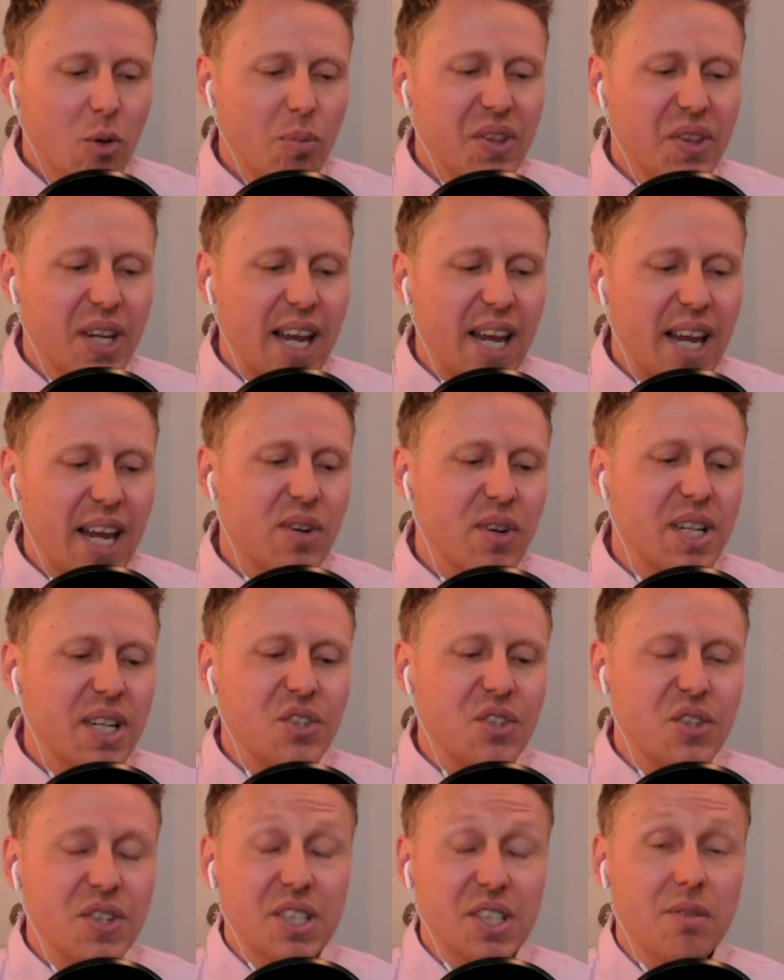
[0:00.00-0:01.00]
But the Gates
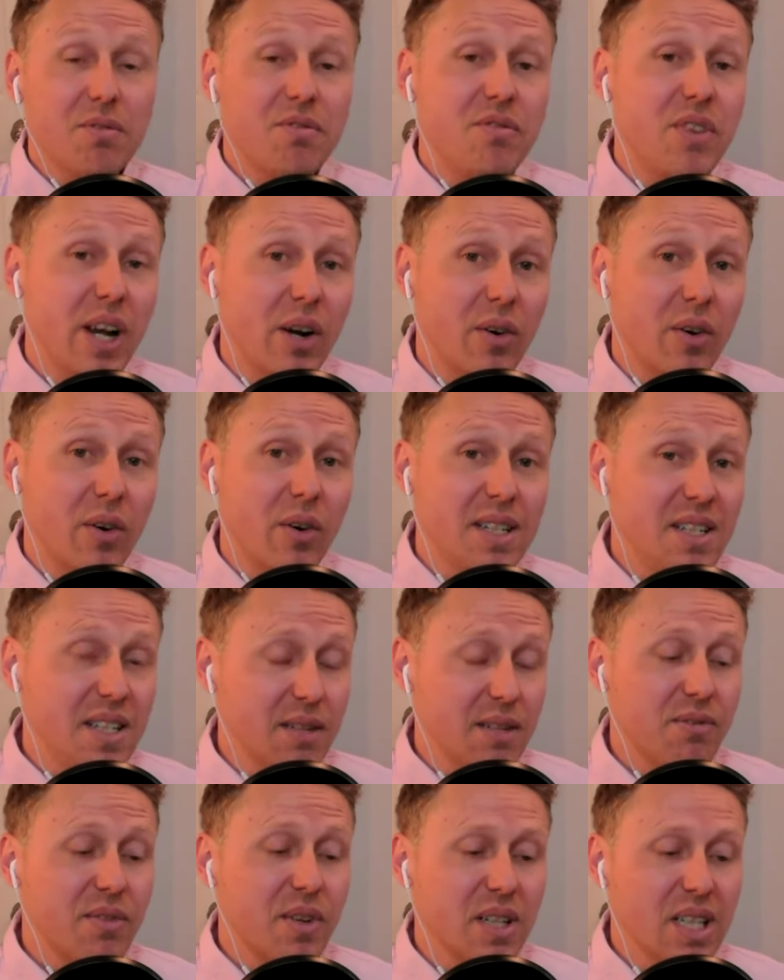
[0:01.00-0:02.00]
Foundation takes a very
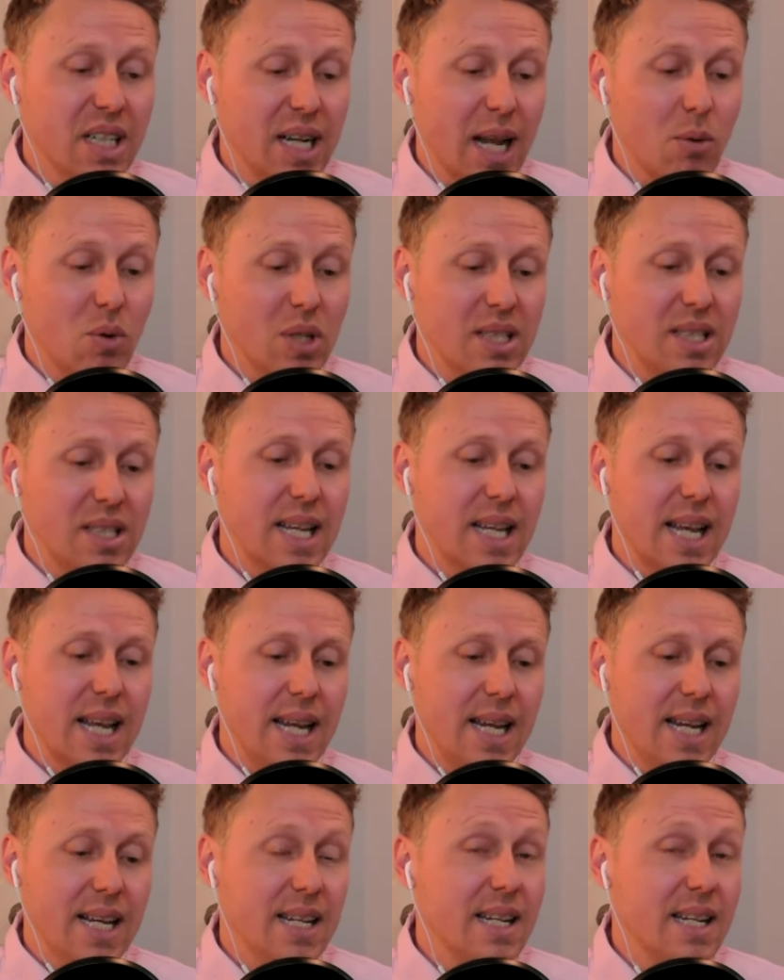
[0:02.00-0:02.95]
different and I would say